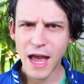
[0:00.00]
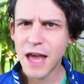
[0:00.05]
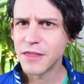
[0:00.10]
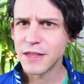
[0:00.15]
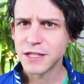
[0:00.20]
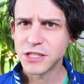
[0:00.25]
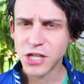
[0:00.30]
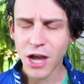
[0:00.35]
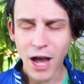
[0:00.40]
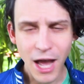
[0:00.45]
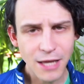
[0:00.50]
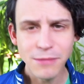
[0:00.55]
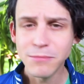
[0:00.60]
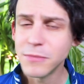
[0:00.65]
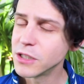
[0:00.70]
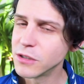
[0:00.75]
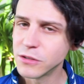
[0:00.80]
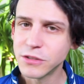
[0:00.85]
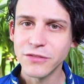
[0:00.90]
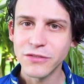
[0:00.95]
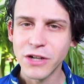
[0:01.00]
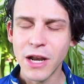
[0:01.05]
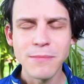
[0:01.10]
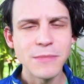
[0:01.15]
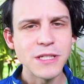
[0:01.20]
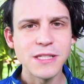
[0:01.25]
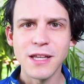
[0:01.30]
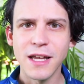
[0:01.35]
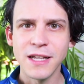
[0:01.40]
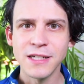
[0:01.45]
At the time, a lot of
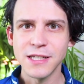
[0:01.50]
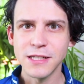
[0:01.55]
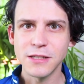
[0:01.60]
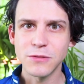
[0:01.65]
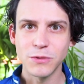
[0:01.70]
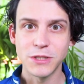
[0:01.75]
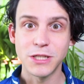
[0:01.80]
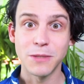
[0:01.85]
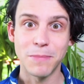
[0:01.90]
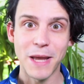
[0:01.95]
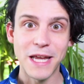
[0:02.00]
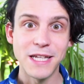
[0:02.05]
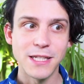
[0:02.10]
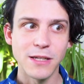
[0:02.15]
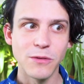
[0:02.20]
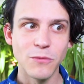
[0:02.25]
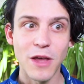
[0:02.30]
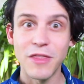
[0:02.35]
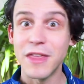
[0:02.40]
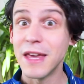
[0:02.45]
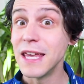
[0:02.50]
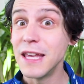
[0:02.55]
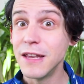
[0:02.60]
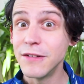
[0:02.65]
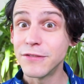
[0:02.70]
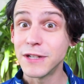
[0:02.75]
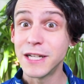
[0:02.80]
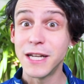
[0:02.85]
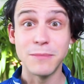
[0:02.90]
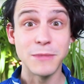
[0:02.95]
climate scientists were debating whether
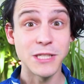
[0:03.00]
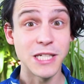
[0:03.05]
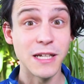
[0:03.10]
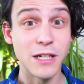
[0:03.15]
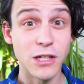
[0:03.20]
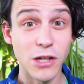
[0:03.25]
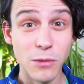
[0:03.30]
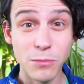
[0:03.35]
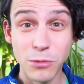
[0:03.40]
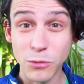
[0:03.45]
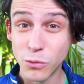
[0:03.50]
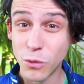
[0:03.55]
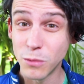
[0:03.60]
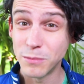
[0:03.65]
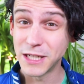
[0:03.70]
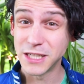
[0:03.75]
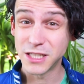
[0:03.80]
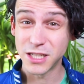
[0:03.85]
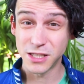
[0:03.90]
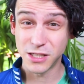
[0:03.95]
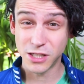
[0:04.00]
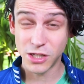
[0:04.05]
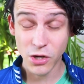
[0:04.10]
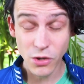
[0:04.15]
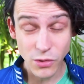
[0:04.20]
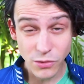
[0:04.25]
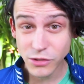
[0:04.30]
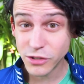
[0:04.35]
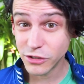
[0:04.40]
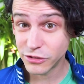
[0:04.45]
even limiting global warming to
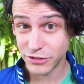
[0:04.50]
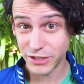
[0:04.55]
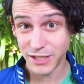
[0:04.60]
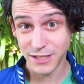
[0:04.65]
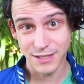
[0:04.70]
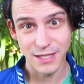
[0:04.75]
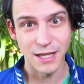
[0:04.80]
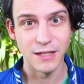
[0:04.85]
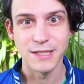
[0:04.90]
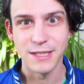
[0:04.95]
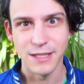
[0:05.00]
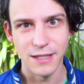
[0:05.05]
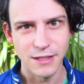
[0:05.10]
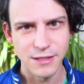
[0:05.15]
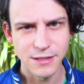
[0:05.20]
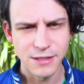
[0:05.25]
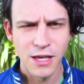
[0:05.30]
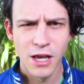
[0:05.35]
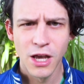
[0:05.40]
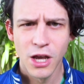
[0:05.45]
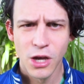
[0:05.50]
2 degrees Celsius